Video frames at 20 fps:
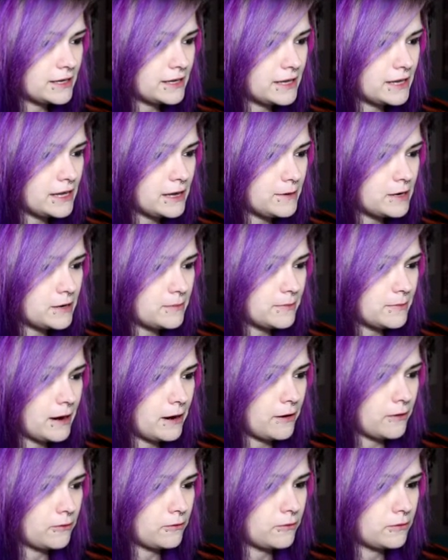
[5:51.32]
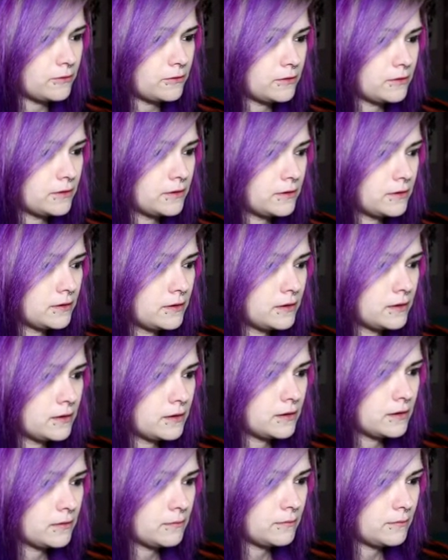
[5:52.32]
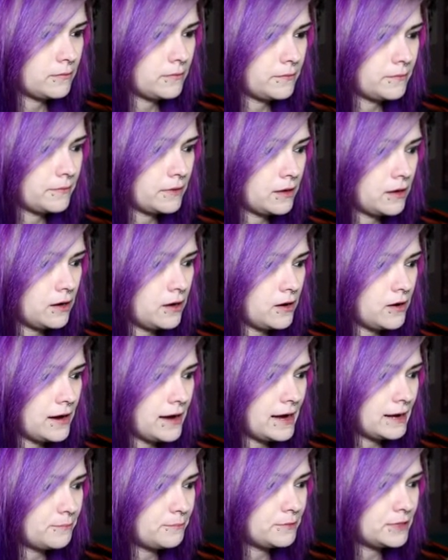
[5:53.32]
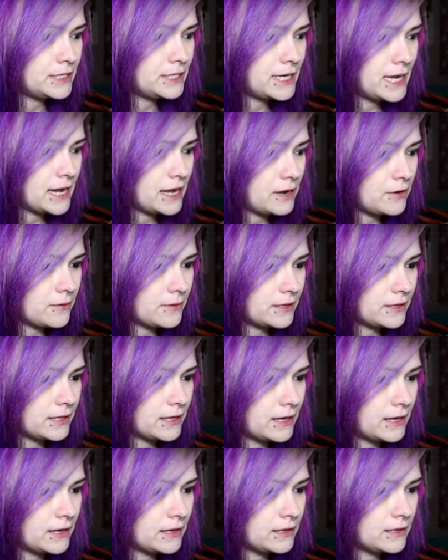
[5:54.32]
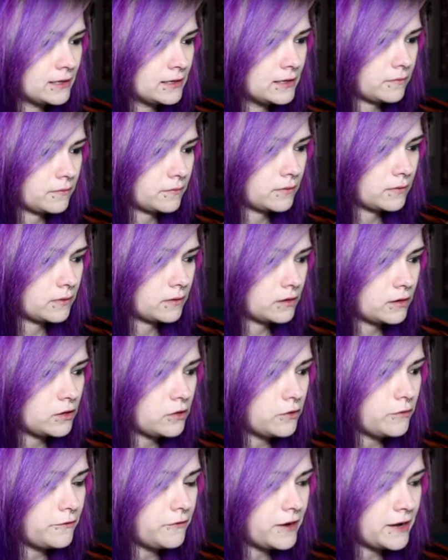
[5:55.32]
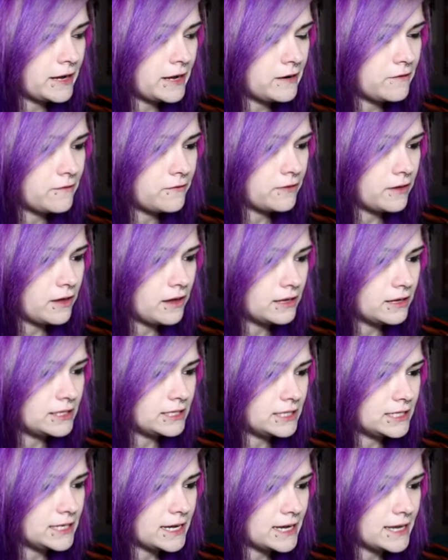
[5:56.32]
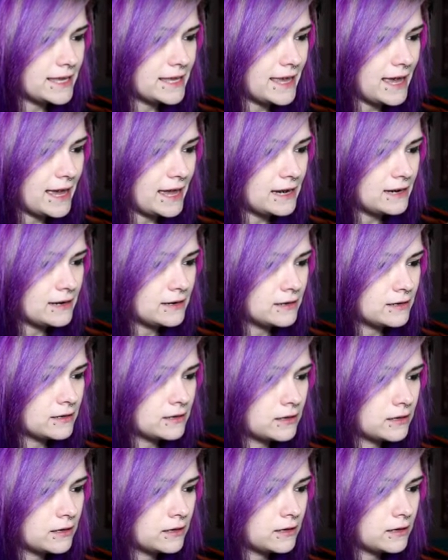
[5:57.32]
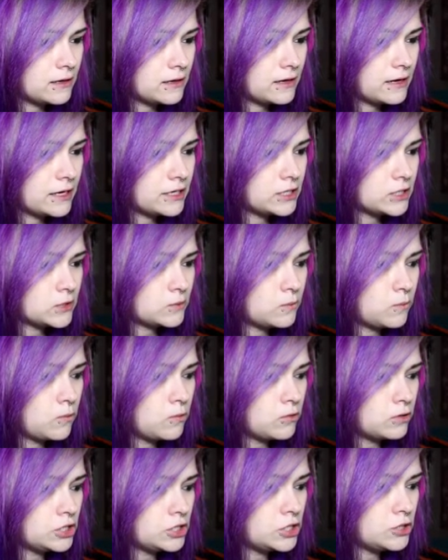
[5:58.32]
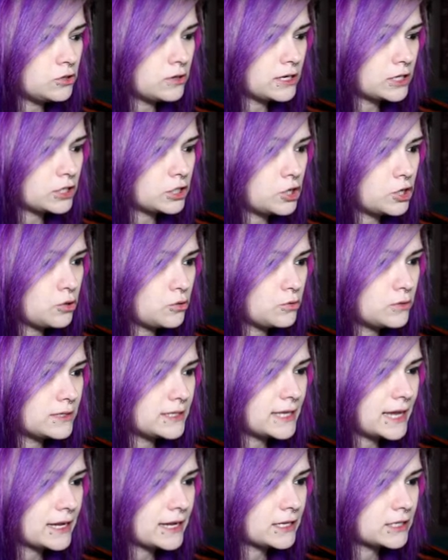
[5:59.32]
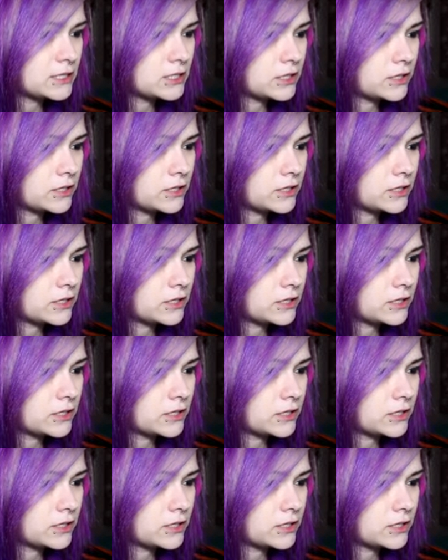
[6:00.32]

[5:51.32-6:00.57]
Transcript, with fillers: Give me the barrel. Oh, I had potato in there. You're fucking thirsty again? I just watered you like two seconds